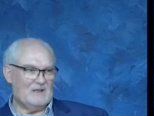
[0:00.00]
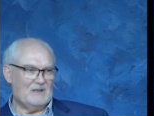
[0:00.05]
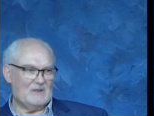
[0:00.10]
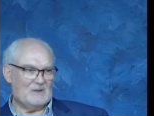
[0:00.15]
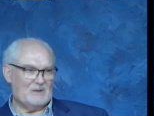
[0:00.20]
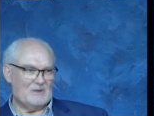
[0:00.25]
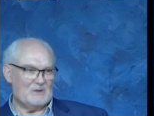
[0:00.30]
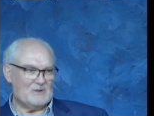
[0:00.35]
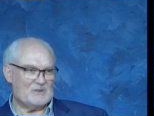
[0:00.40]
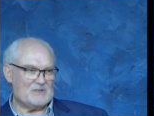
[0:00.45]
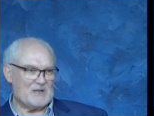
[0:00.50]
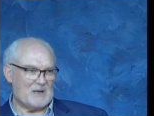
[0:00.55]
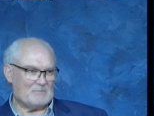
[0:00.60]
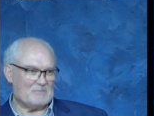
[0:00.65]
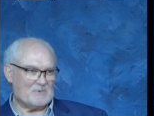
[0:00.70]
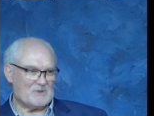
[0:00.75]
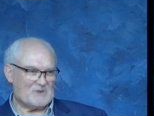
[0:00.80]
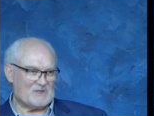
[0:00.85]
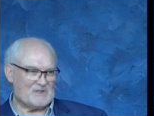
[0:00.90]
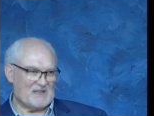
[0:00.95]
Luke
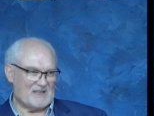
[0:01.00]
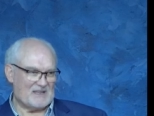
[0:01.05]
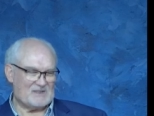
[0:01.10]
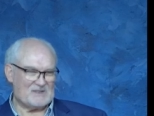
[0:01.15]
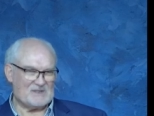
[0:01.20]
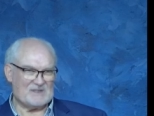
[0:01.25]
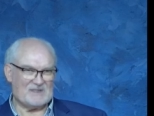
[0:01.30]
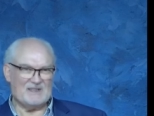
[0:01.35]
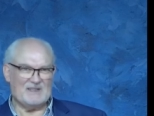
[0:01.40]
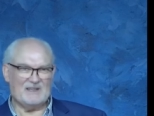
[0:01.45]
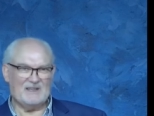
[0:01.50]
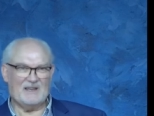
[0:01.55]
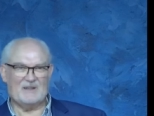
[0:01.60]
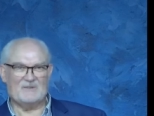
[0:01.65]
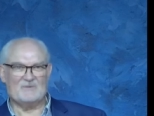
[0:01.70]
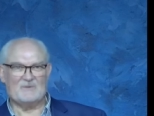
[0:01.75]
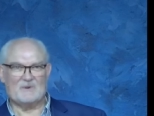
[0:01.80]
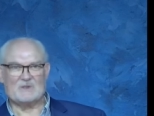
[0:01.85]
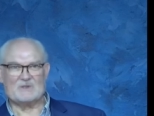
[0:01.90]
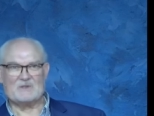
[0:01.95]
chapter 6
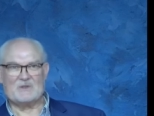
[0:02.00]
and verse